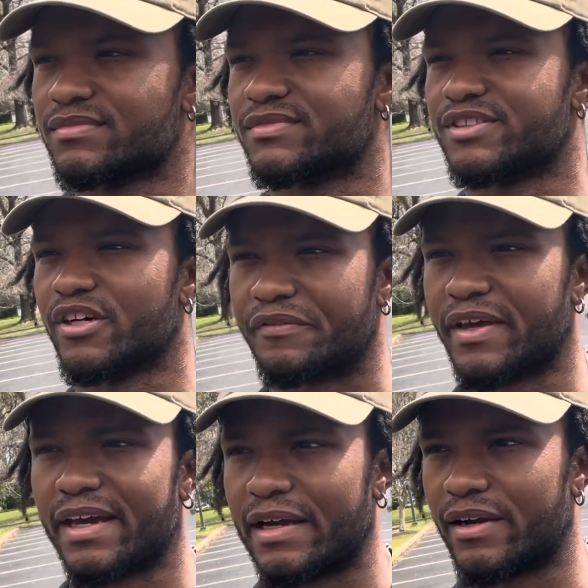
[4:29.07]

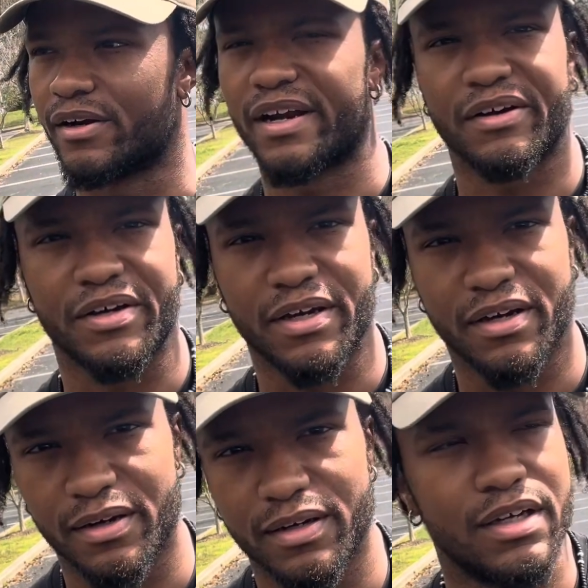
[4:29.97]
self-care, hair
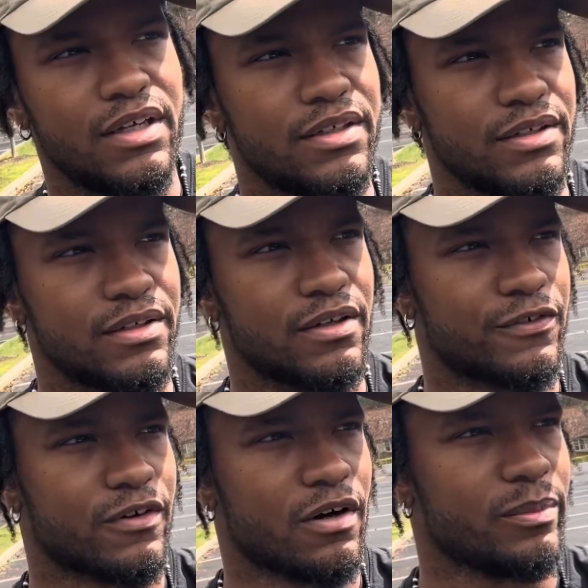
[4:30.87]
care, you know,
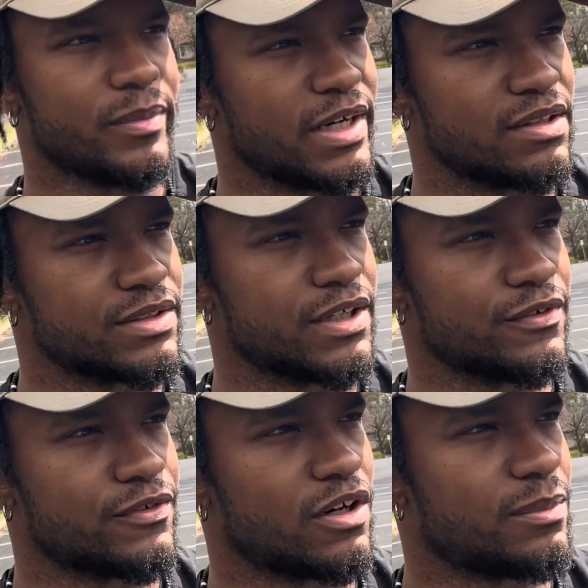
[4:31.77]
for all men out there,
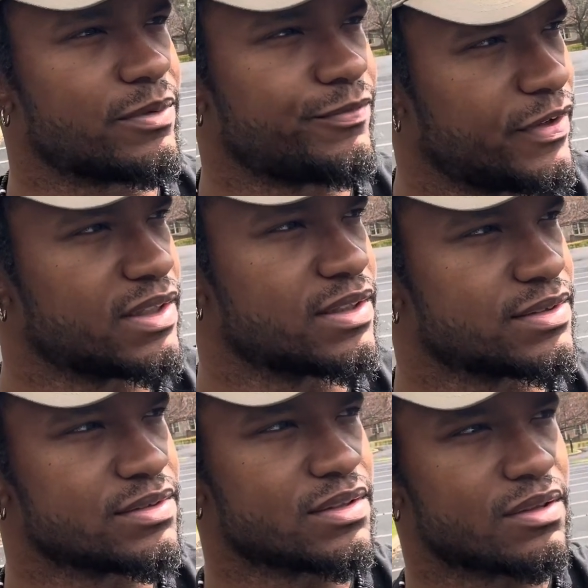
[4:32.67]
for all my
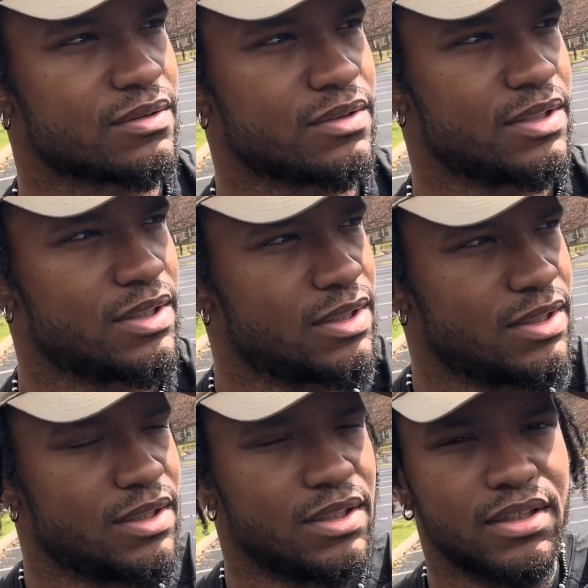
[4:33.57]
fellas, you know,
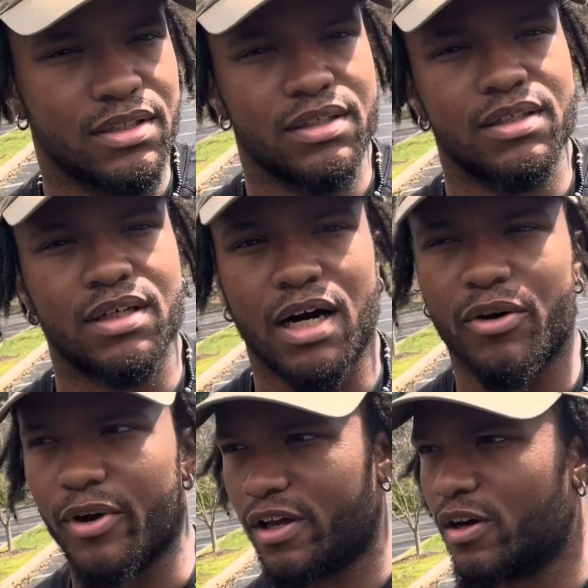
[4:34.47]
I
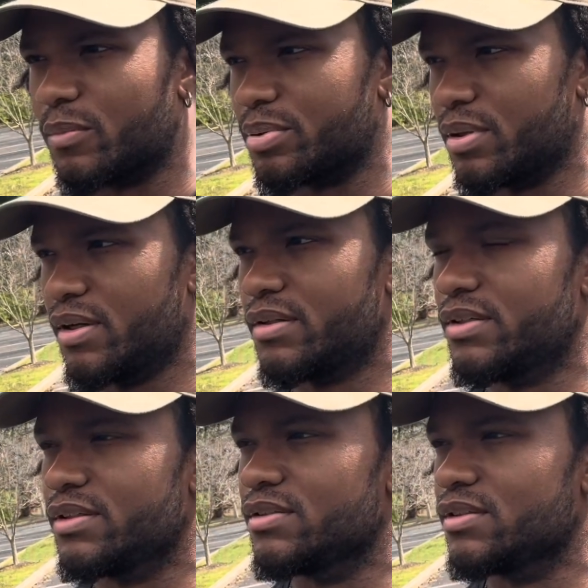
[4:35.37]
wanna help,
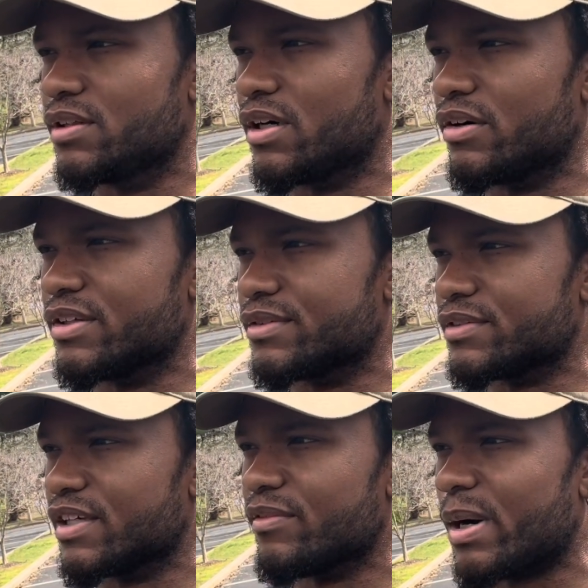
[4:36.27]
you know, and
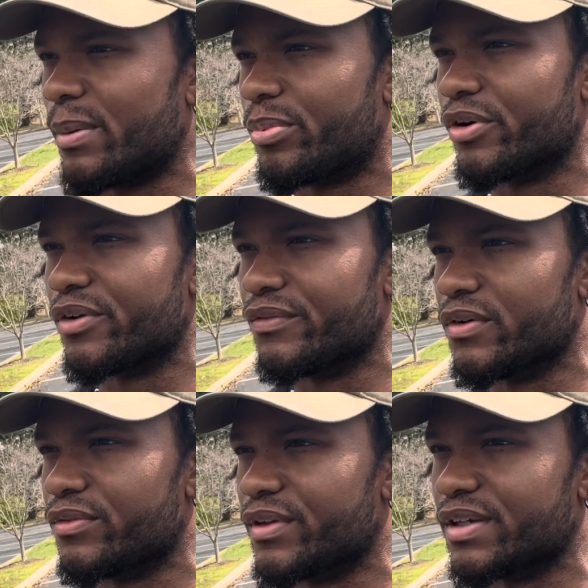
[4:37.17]
give my point of
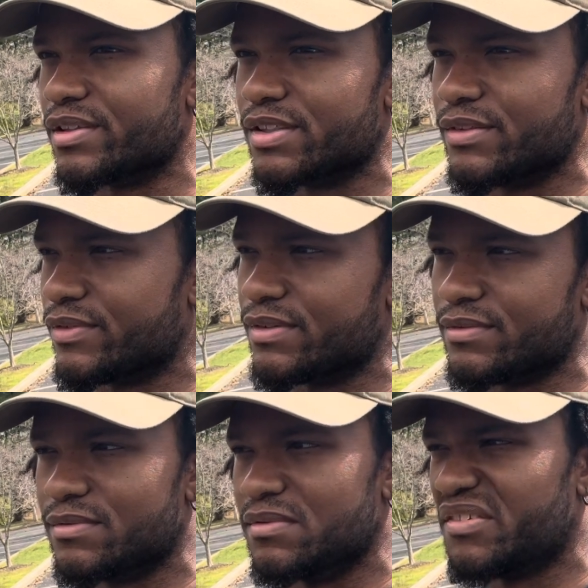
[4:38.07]
view of things,
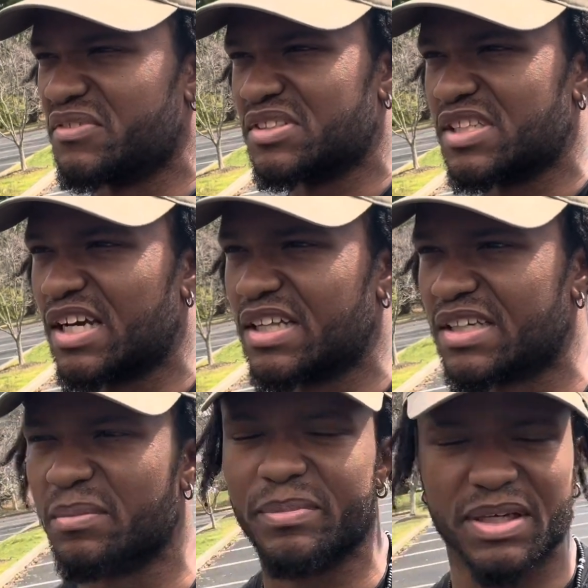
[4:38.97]
even if it's not
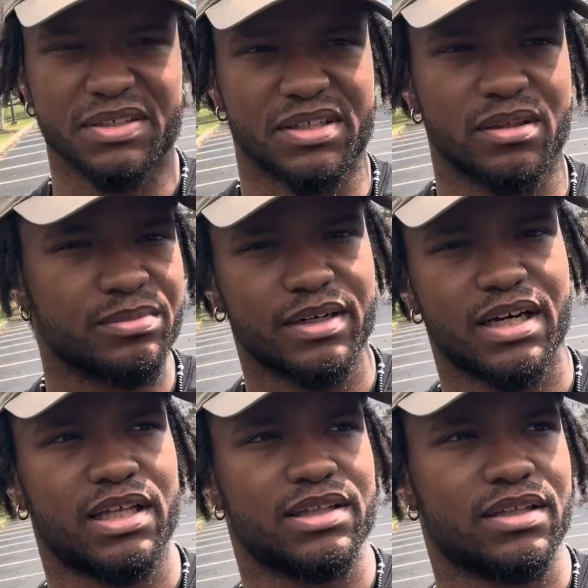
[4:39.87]
like the biggest help, but
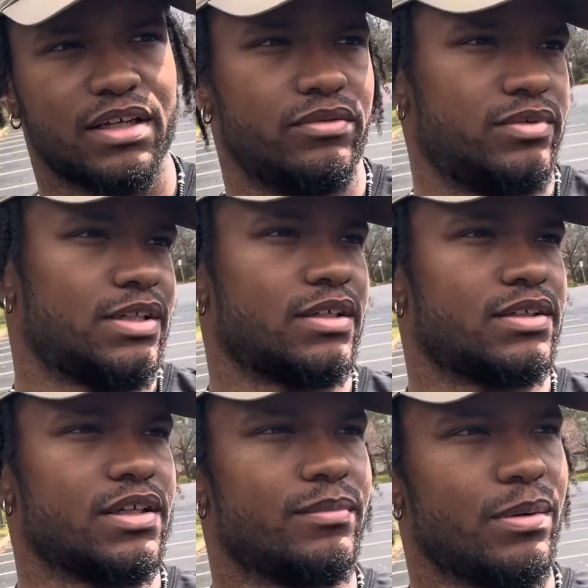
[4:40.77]
I, I do would like
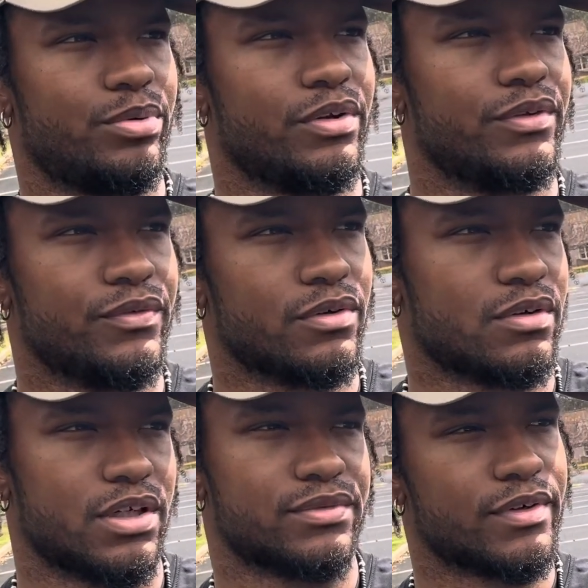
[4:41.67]
to get my point of view
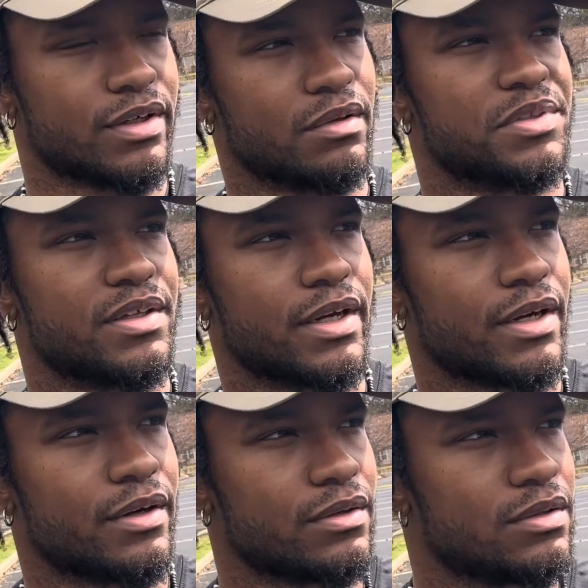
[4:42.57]
across when it comes to hair.